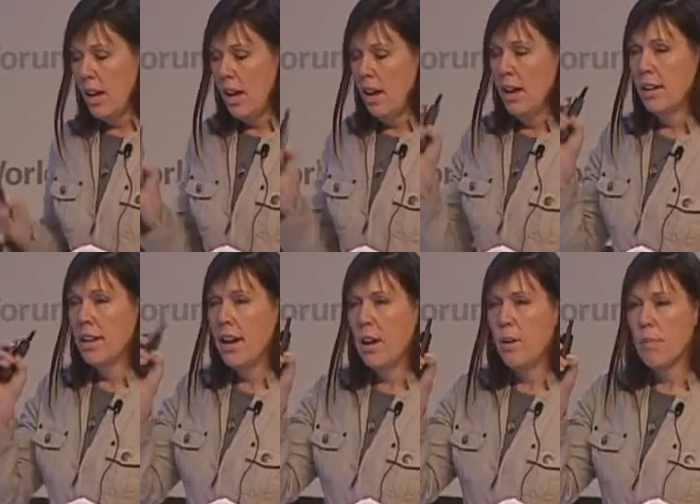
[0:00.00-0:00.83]
And
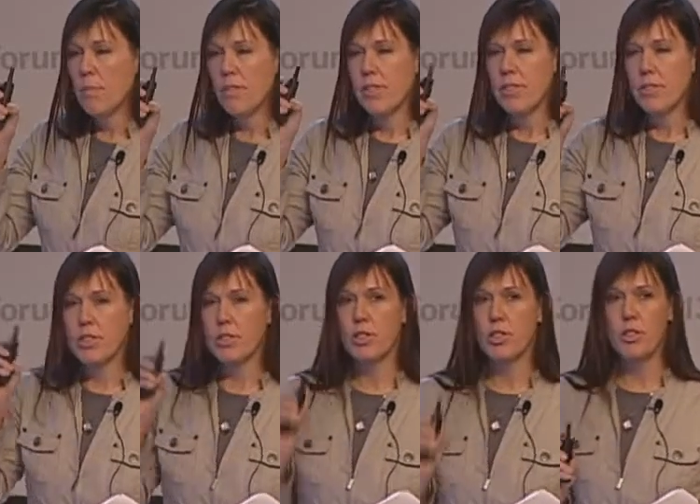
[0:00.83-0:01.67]
now, these
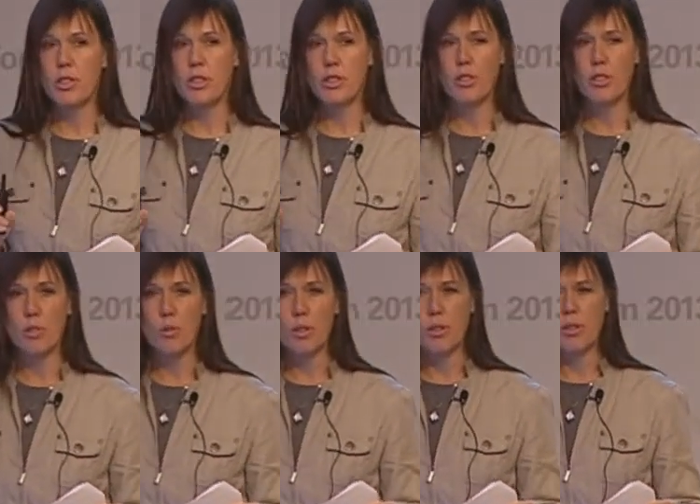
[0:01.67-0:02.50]
concerned
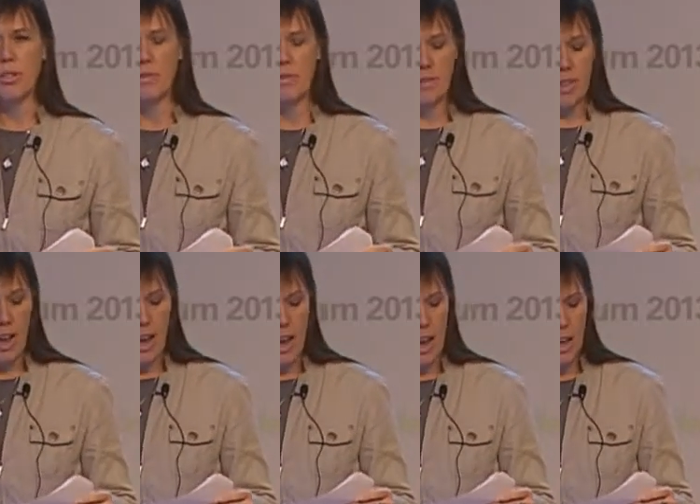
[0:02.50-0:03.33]
consumers,
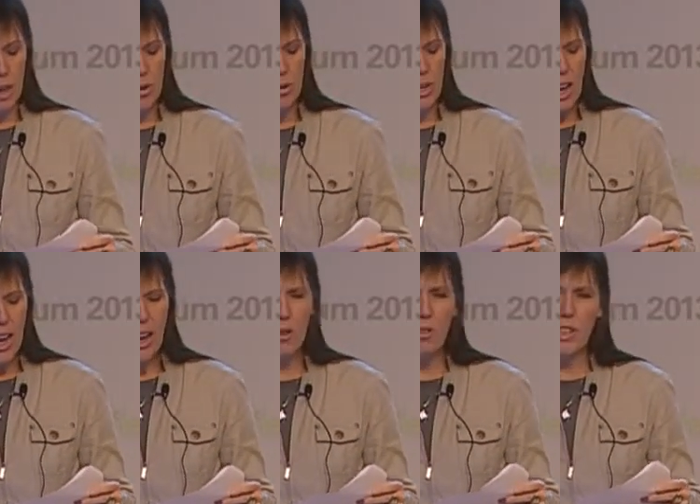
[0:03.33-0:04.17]
how
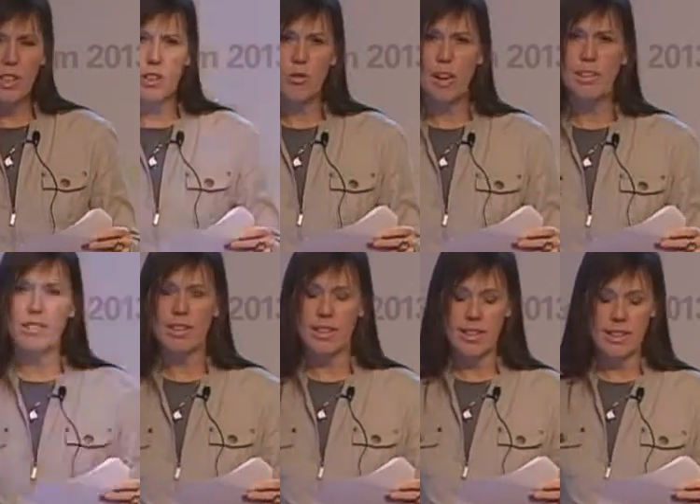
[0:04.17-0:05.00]
do they
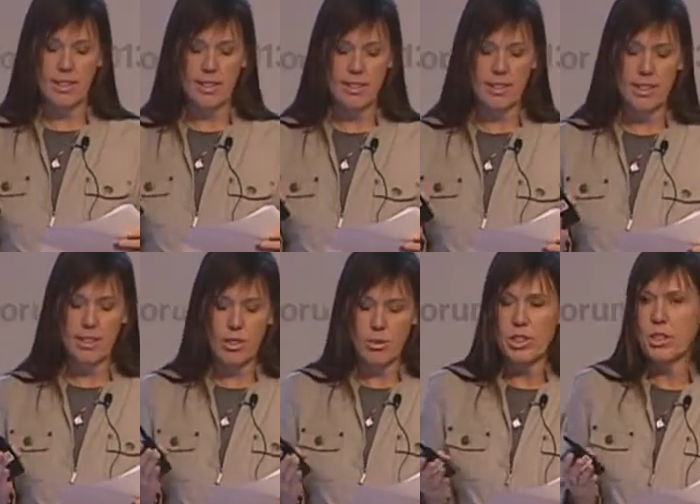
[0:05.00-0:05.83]
translate this
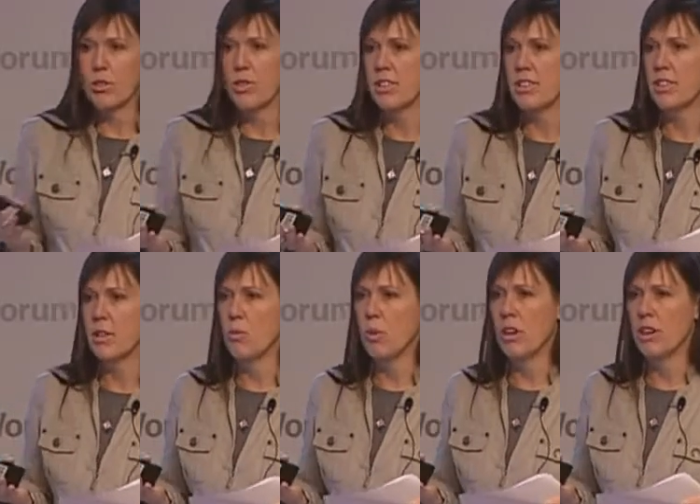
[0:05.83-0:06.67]
into increasing
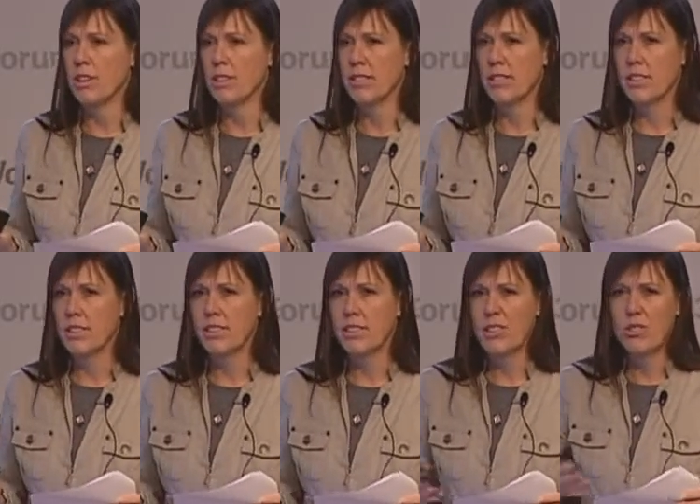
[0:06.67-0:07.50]
awareness?
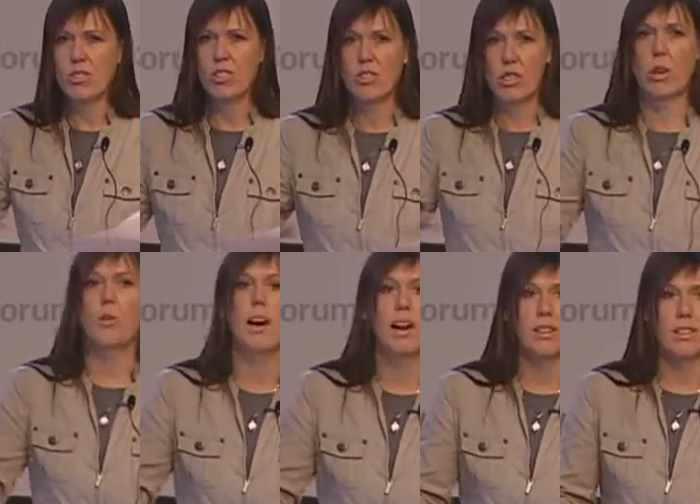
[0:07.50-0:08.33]
They don't just go
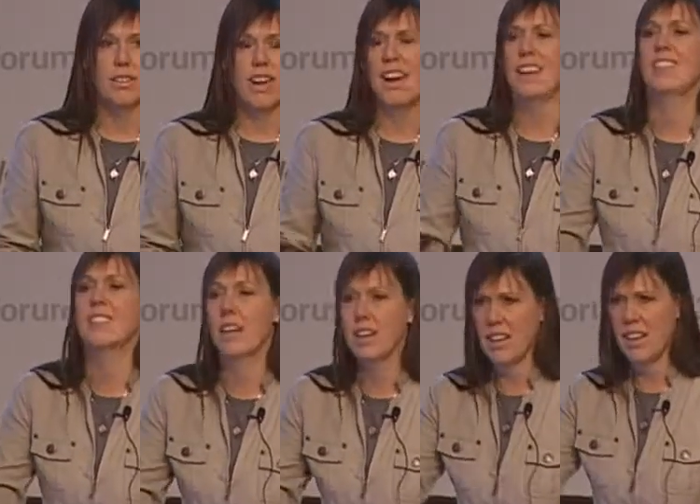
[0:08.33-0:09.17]
out and ask,
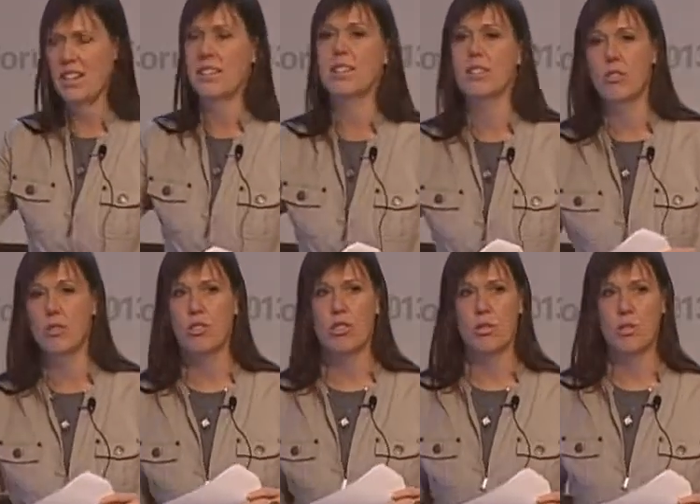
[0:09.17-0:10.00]
I need a
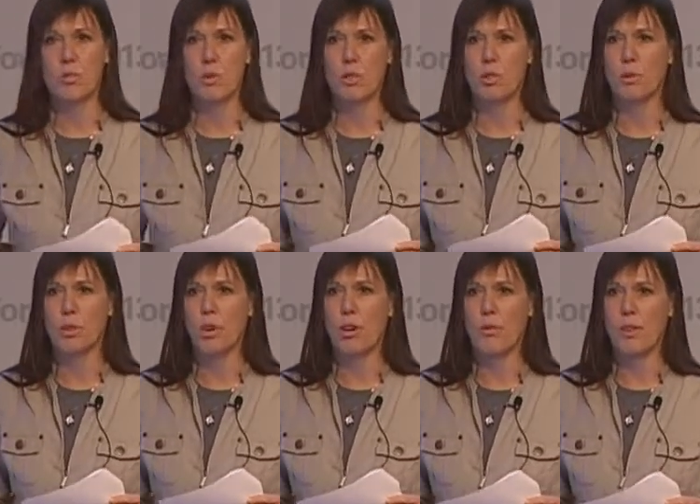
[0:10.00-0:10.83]
socially responsible
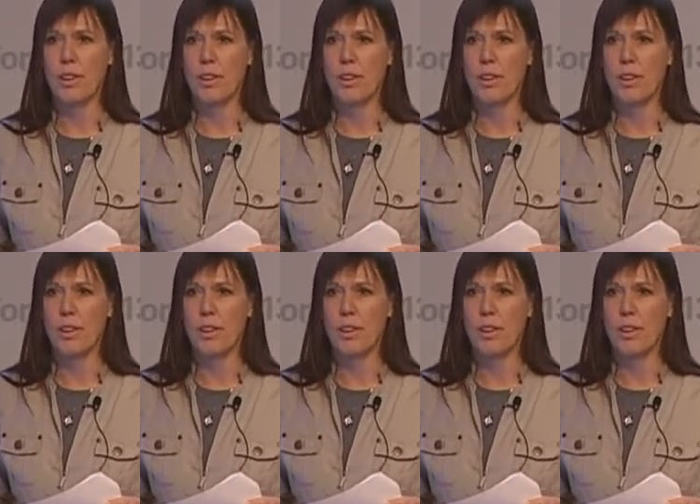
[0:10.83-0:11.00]
coffee.